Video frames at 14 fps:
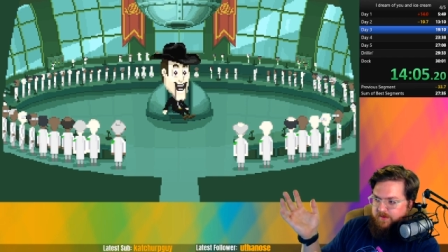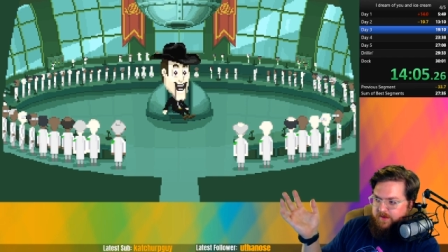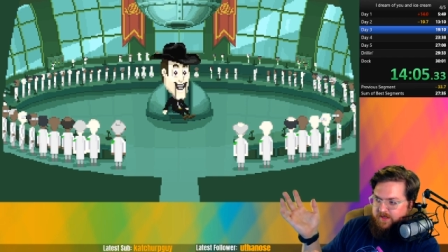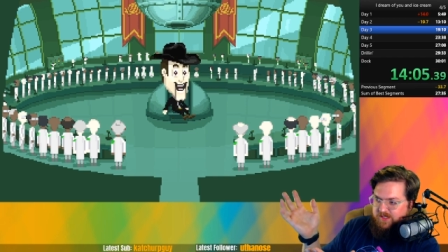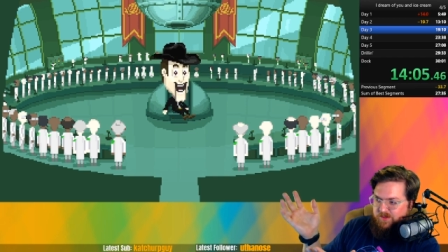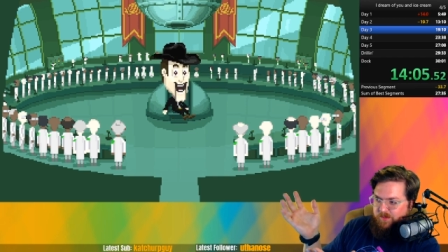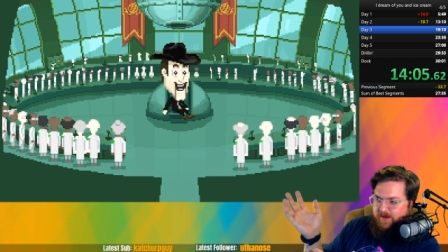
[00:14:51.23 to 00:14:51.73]

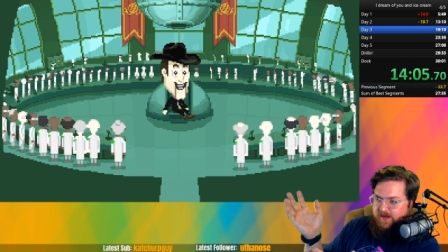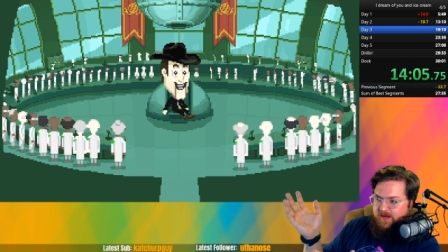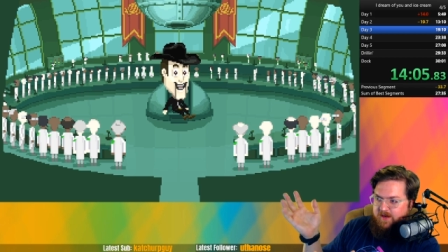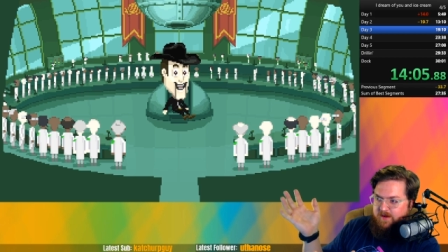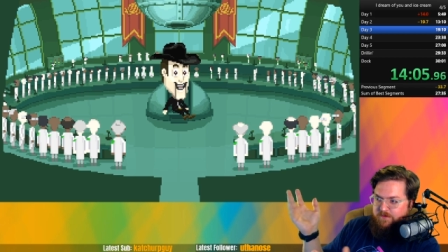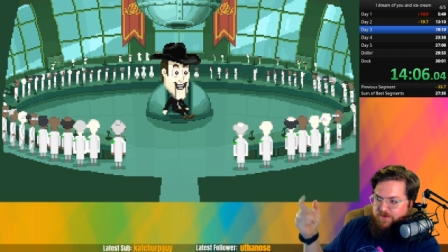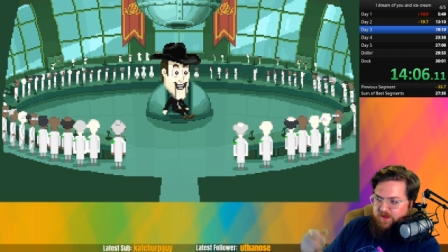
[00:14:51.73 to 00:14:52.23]
explaining
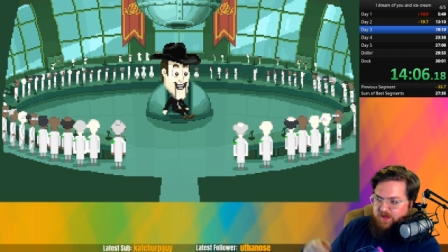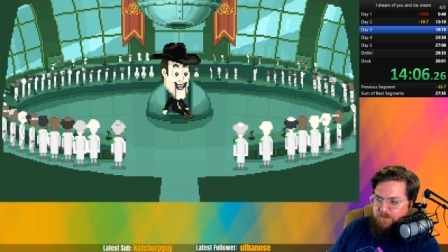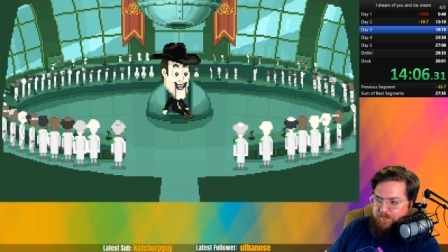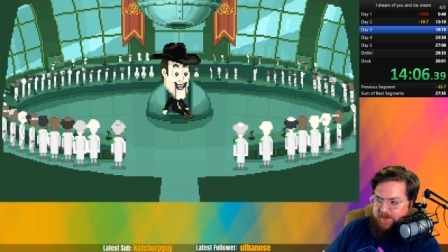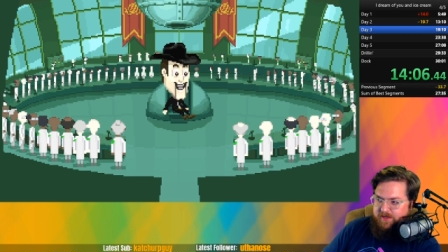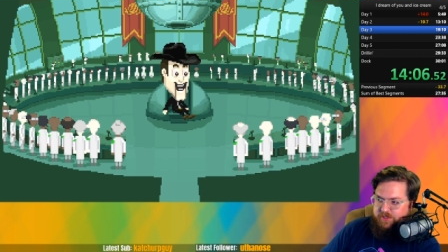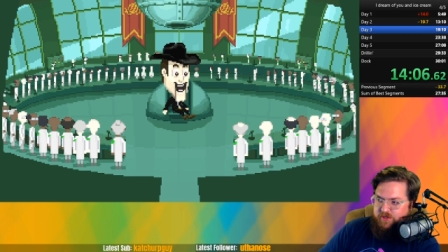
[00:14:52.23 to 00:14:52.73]
of the
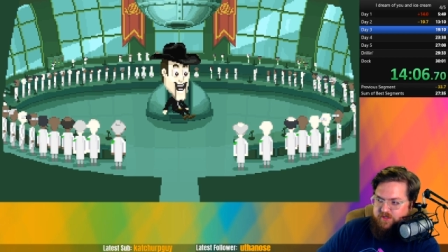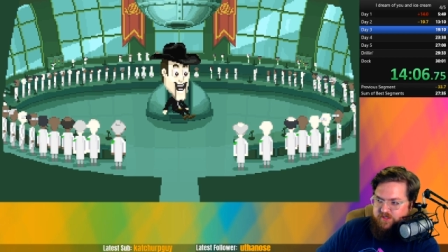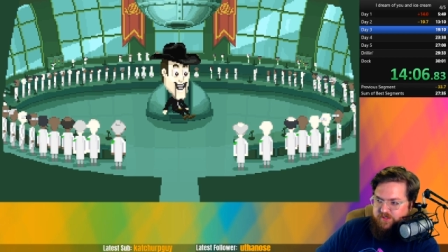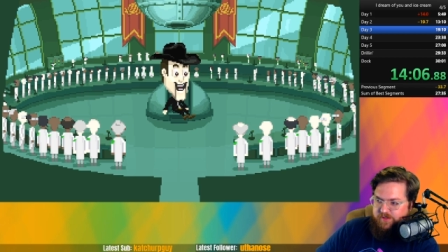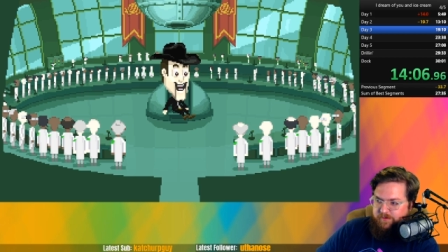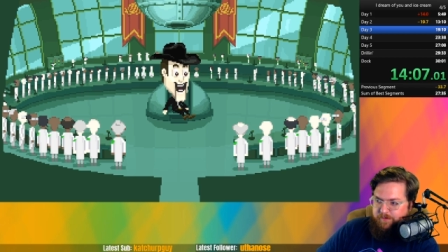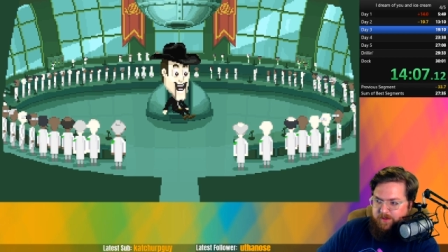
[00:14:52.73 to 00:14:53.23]
pictures
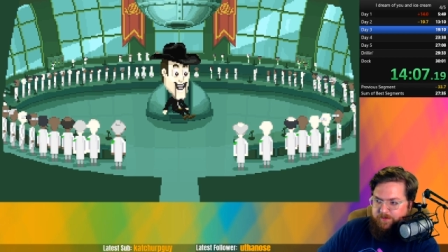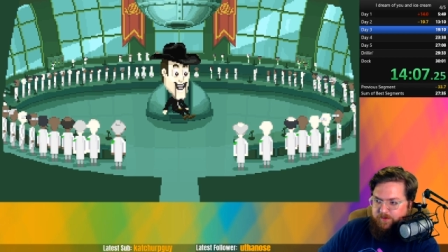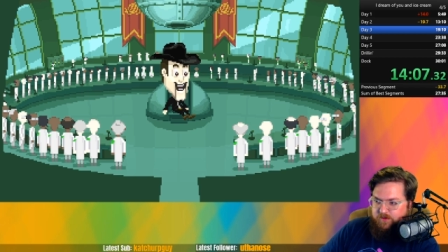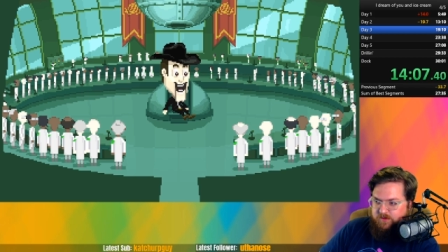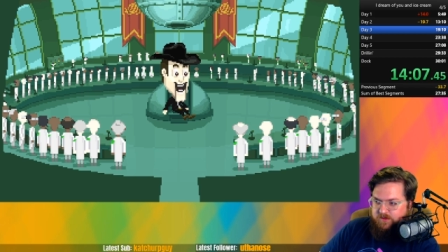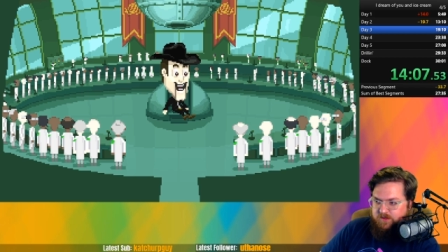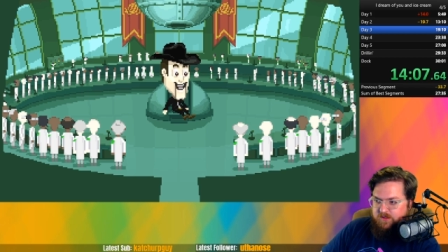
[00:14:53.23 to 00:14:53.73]
if people
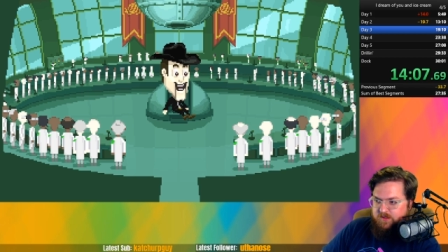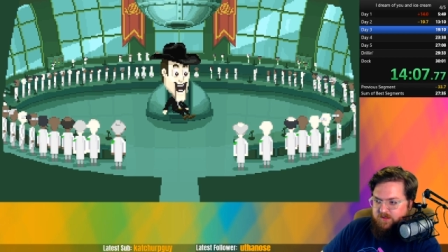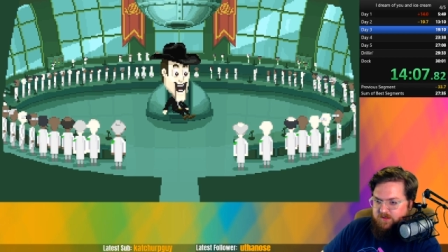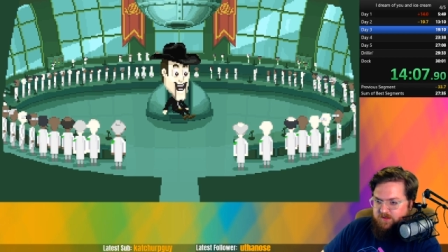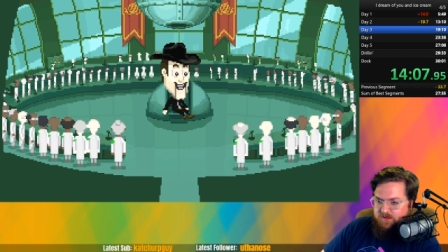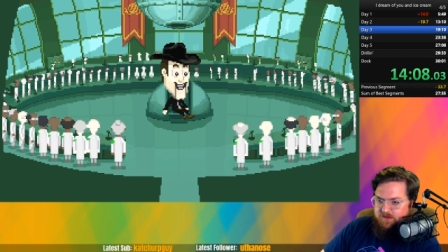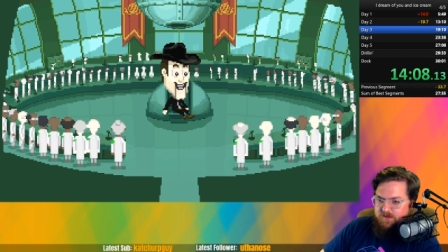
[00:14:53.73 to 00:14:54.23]

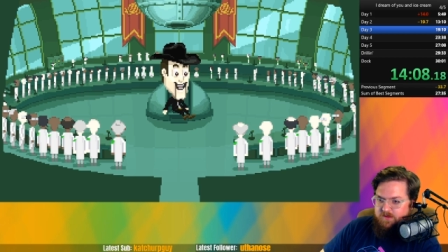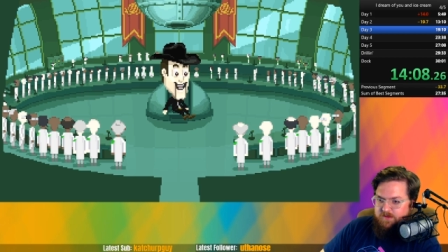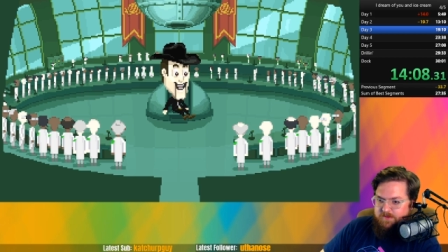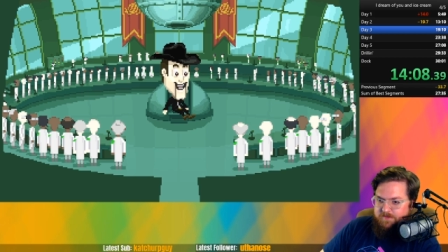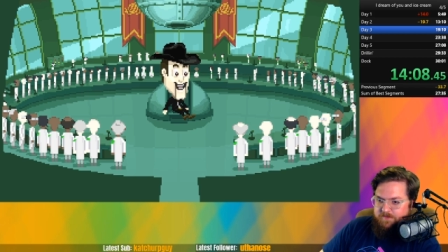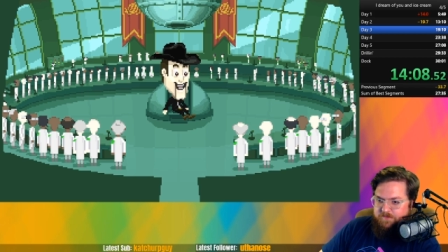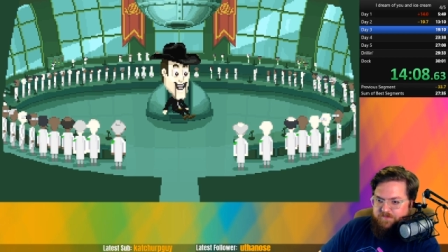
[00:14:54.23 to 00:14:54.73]

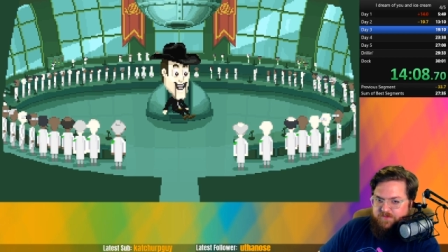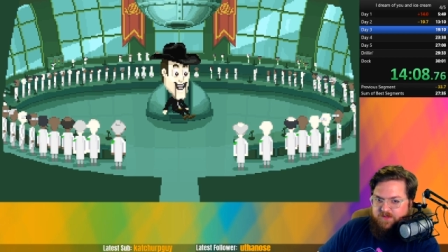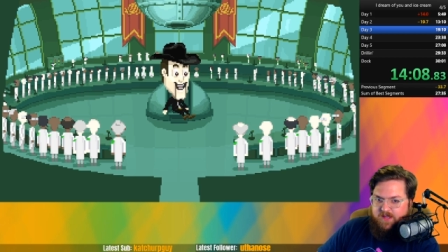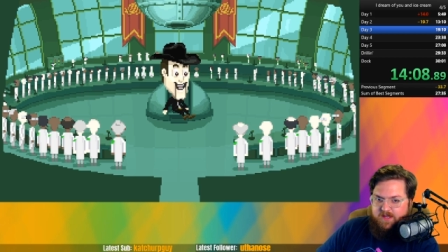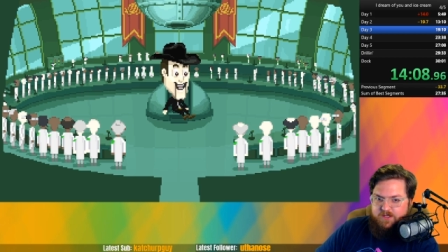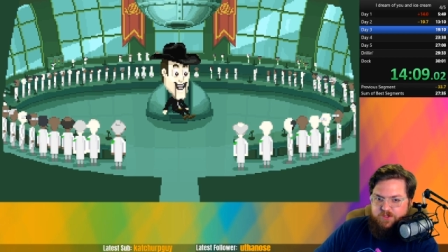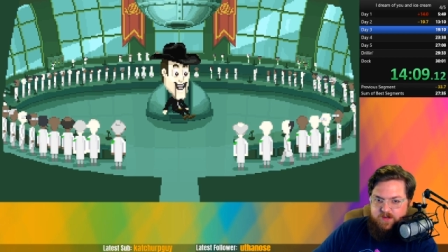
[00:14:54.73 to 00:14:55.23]

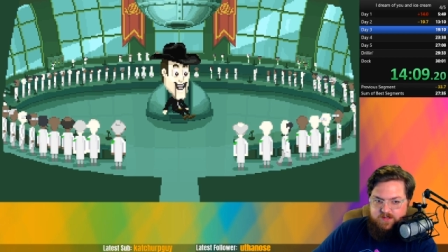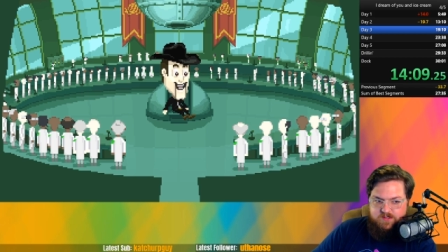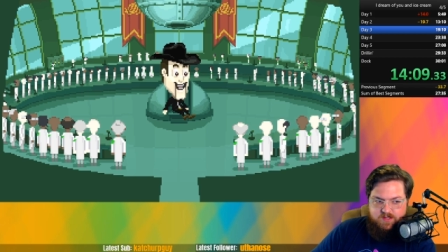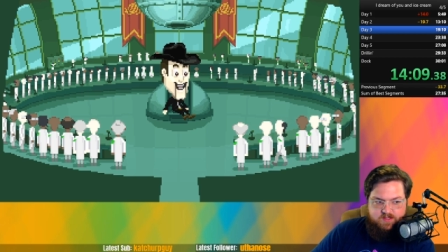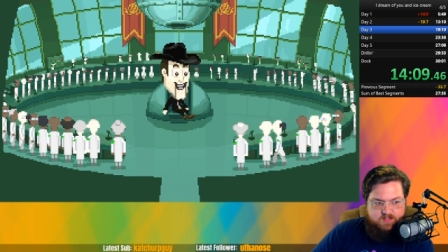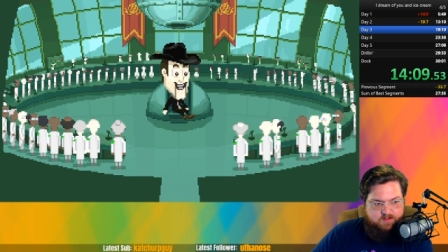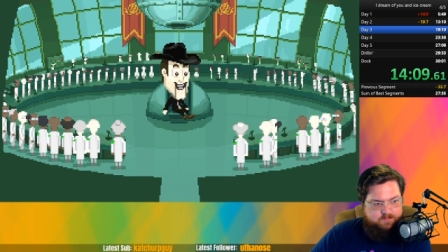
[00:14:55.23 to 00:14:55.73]
can't
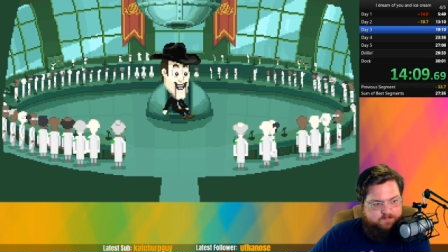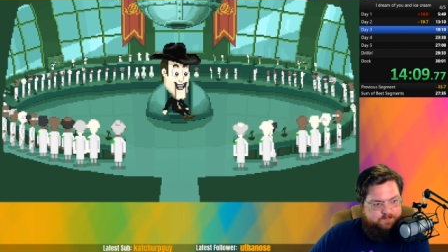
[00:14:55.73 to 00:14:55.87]
translate them.